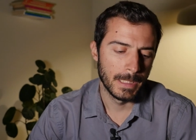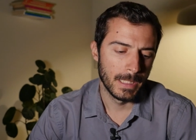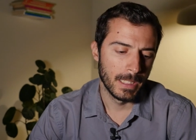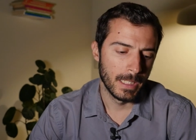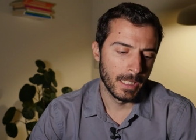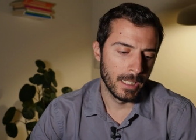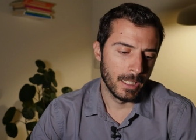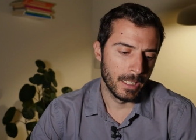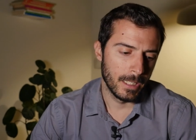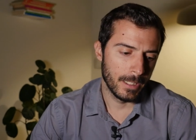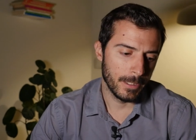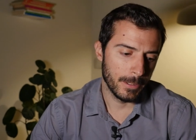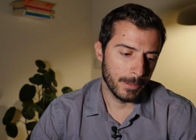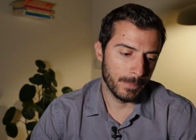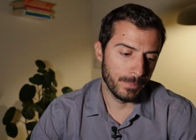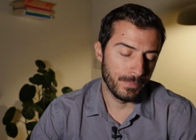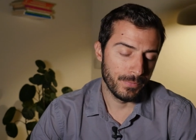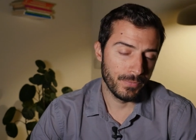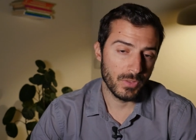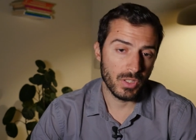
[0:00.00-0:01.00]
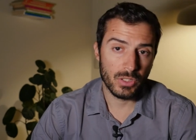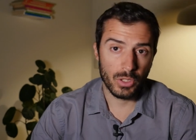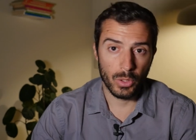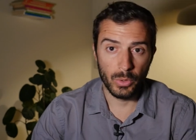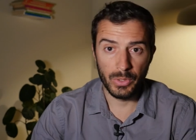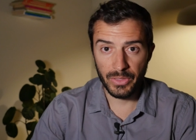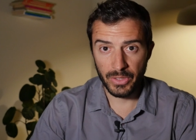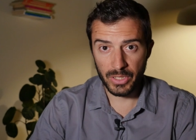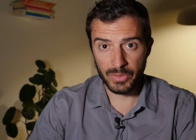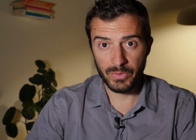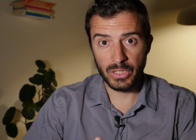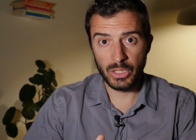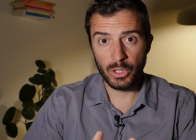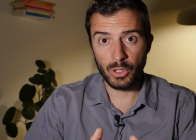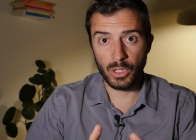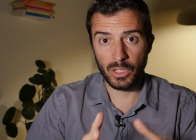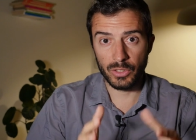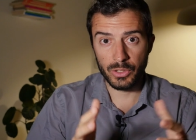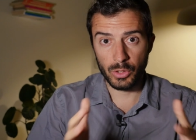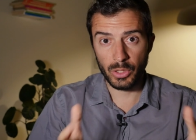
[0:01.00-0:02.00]
Um, so in this video I'll
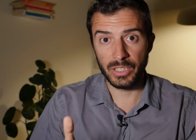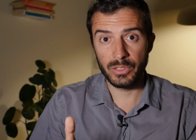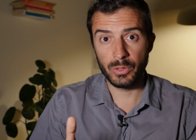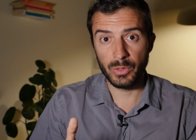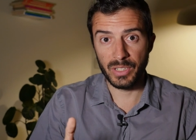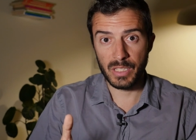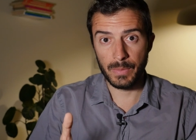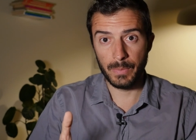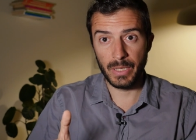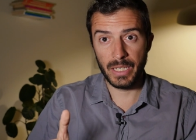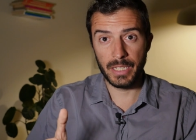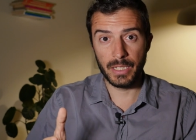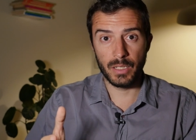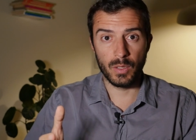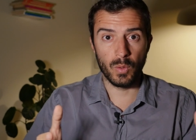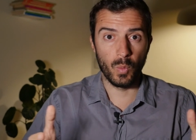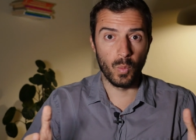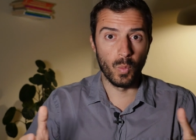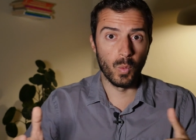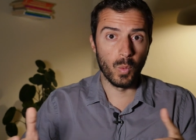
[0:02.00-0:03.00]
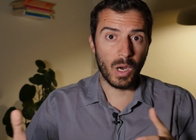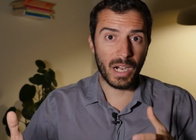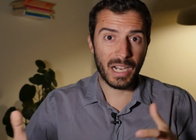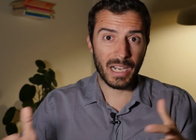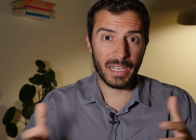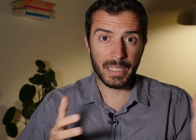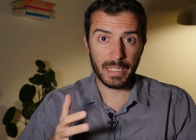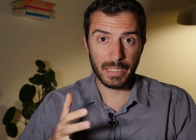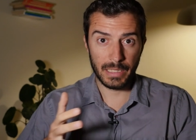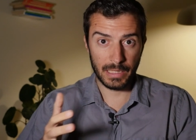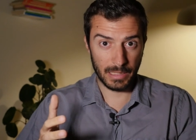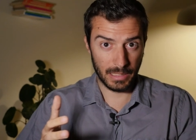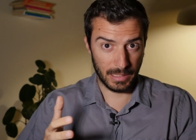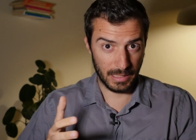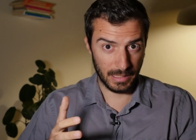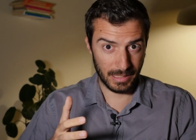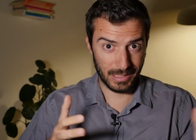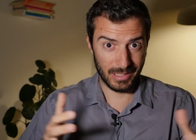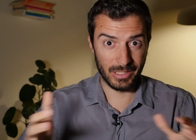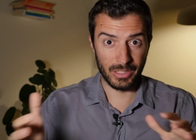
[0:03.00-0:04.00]
try to explain why it is
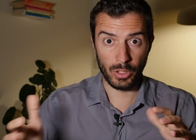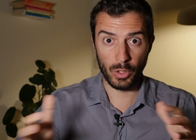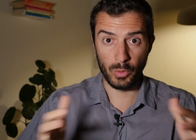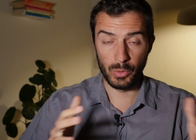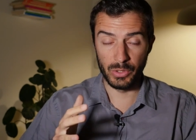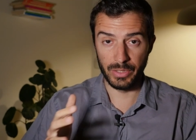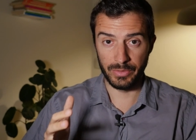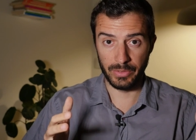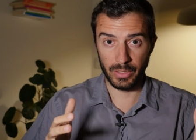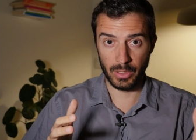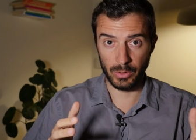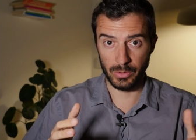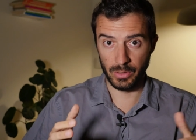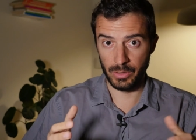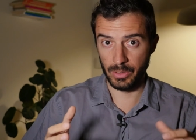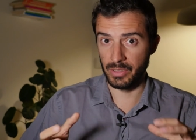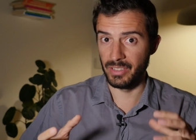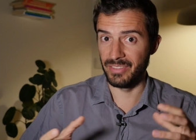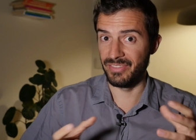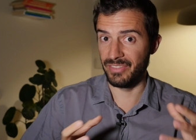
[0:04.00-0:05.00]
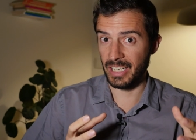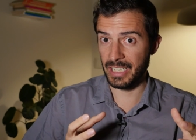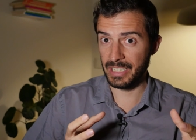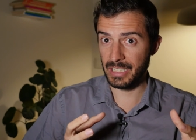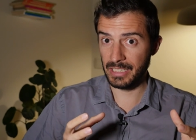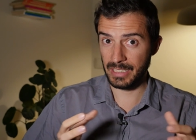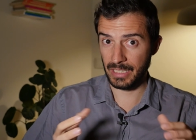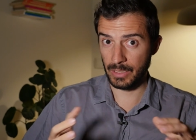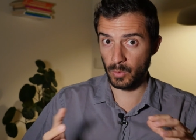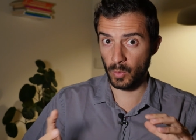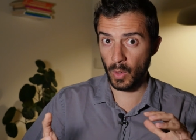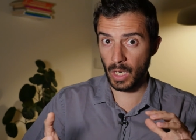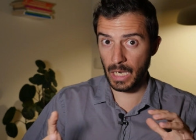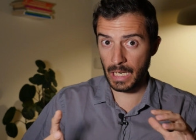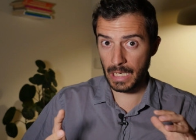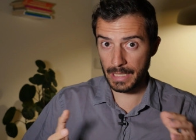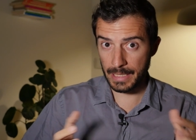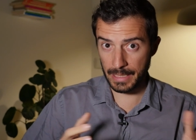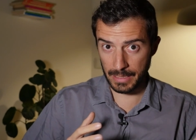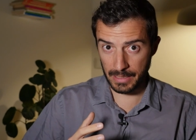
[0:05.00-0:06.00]
so difficult to define it and why
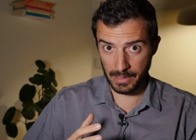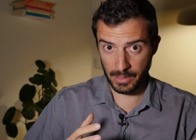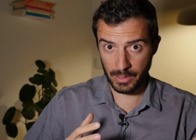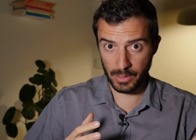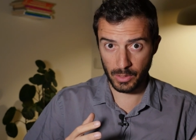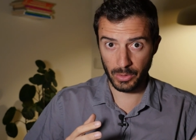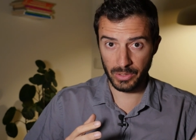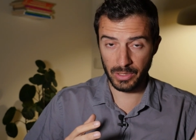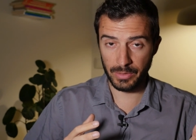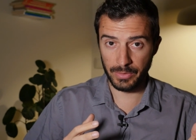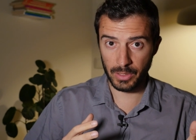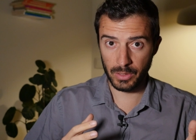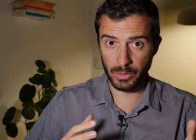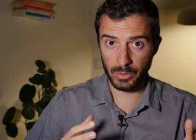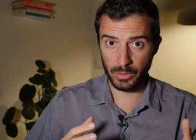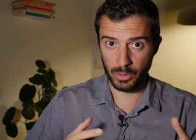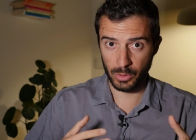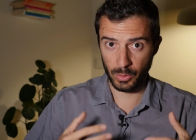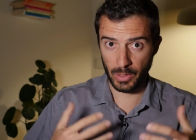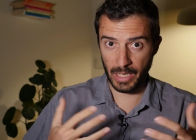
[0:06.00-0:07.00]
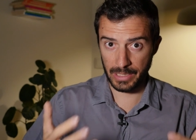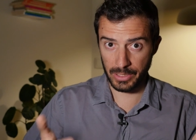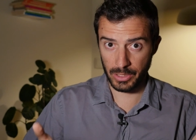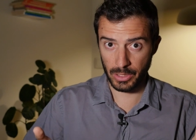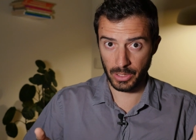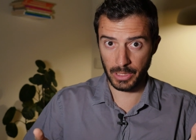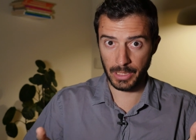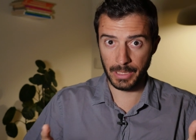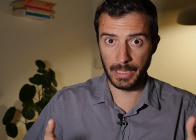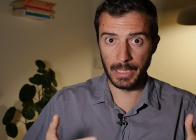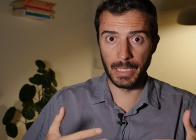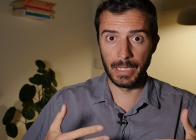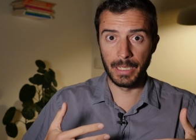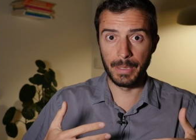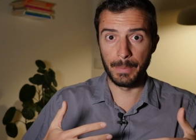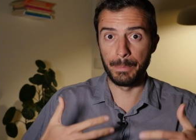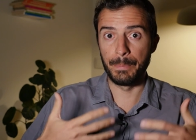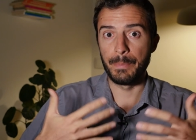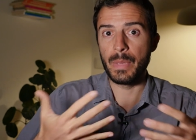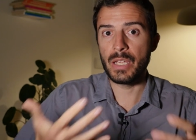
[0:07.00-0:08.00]
it's so difficult to actually
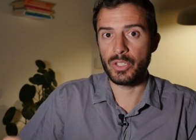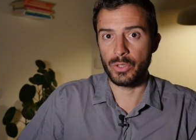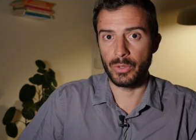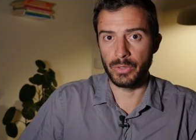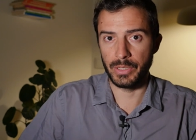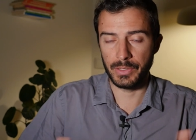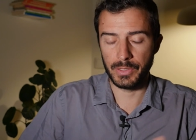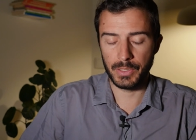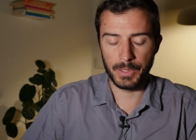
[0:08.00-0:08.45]
measure it.